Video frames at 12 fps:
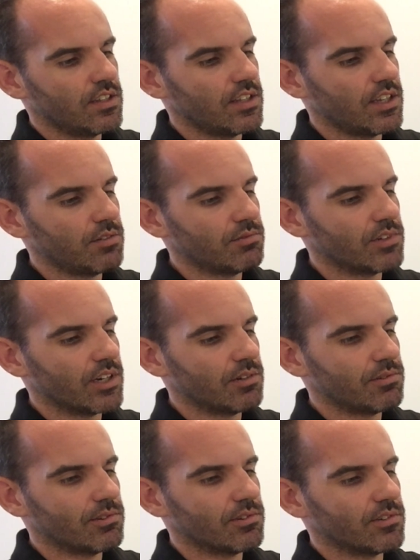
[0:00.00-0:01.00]
they will go
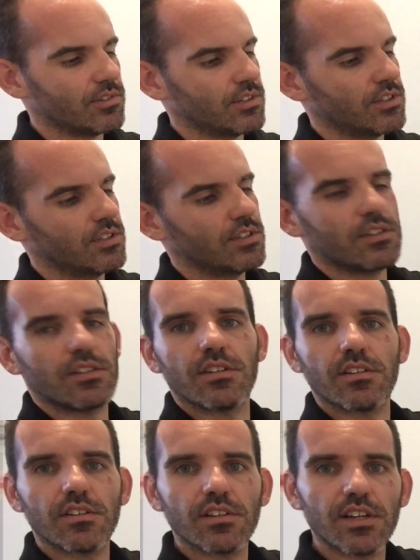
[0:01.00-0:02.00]
on
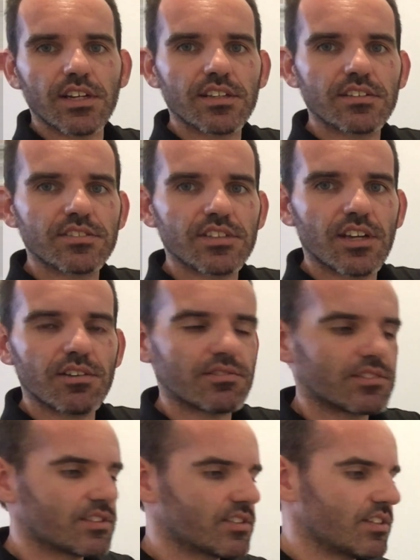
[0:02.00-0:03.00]
like so
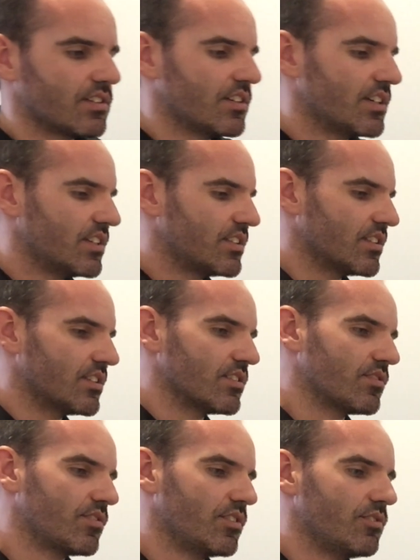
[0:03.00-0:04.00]
on the sides, and
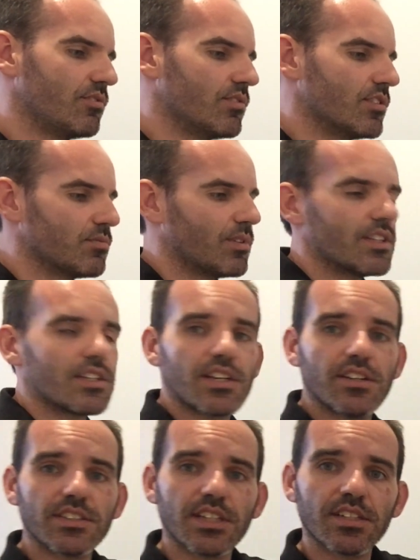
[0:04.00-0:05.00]
there's one that
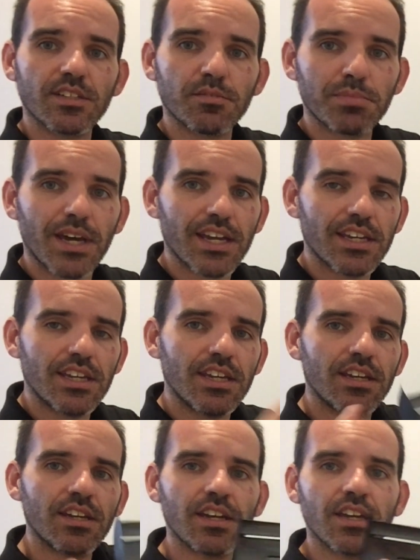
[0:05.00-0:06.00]
goes under the back
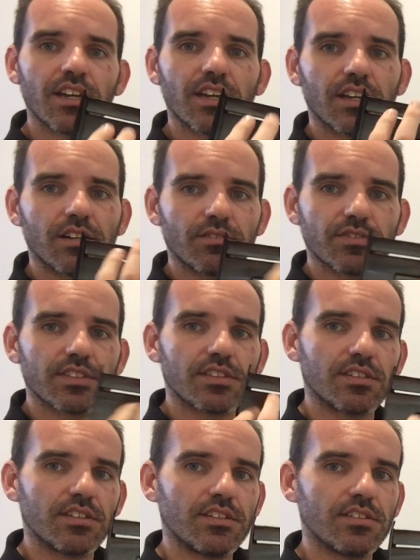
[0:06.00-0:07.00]
here, and
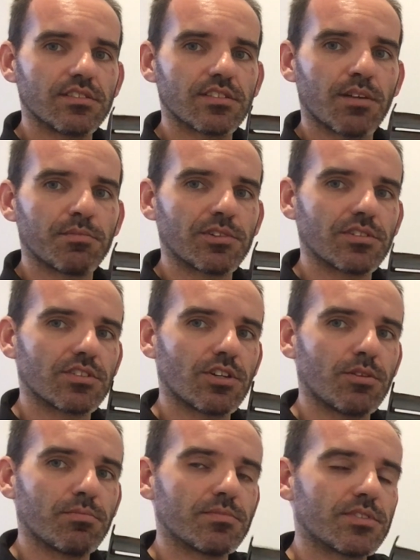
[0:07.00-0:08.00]
obviously some on the
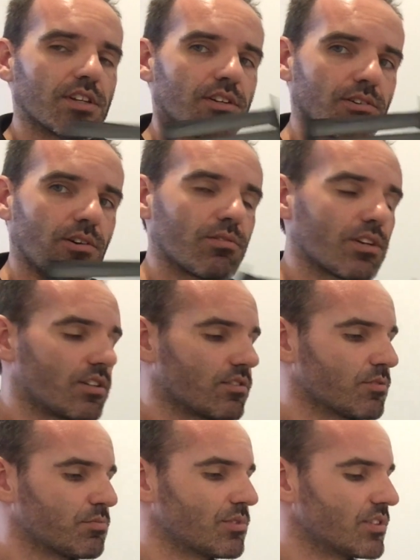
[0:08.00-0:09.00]
top. So I'll get on
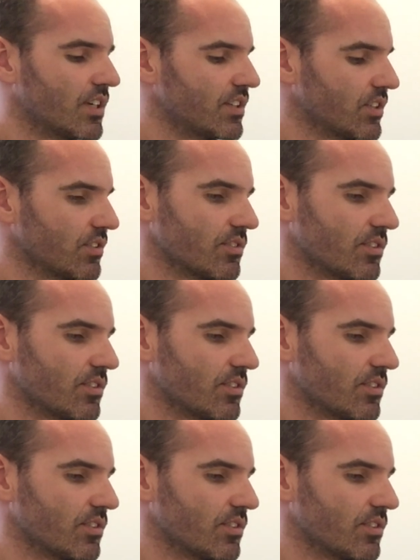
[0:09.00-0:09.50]
and put those on,